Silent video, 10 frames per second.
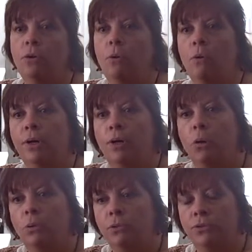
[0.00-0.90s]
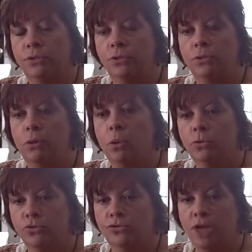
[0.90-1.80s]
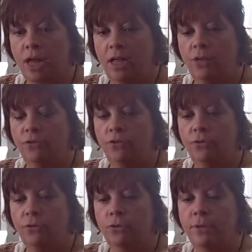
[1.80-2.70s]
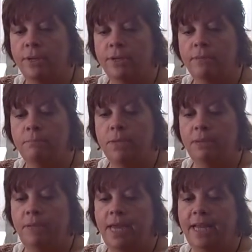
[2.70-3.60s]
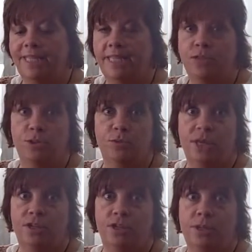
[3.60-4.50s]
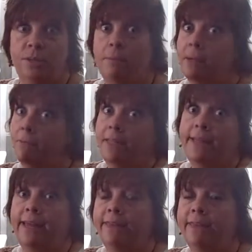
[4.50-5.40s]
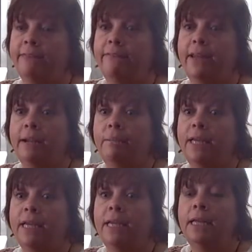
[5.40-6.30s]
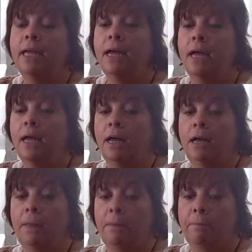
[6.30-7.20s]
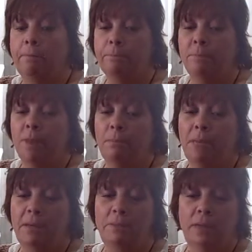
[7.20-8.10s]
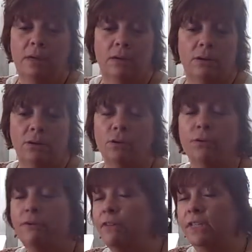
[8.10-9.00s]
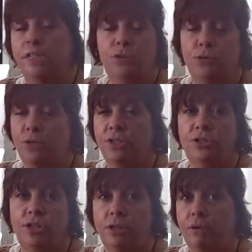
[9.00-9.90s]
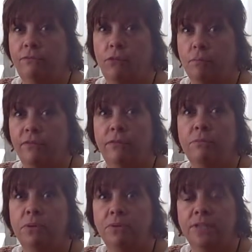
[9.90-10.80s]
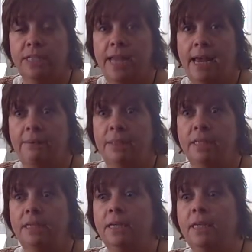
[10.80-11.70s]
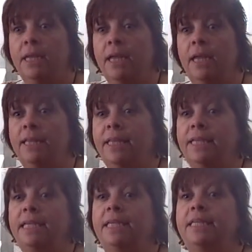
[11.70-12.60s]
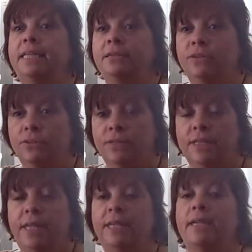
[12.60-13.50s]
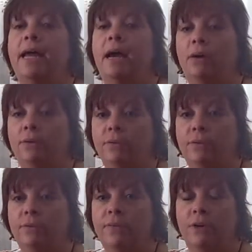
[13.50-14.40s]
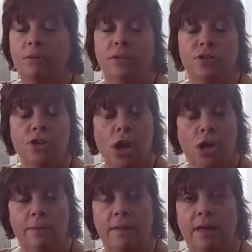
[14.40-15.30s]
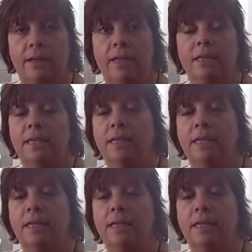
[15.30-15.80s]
or an older child who maybe had a situation, maybe a death in the family, maybe a horrific situation, a form of abuse that happened, and they need to get it out. They don't want to talk about it.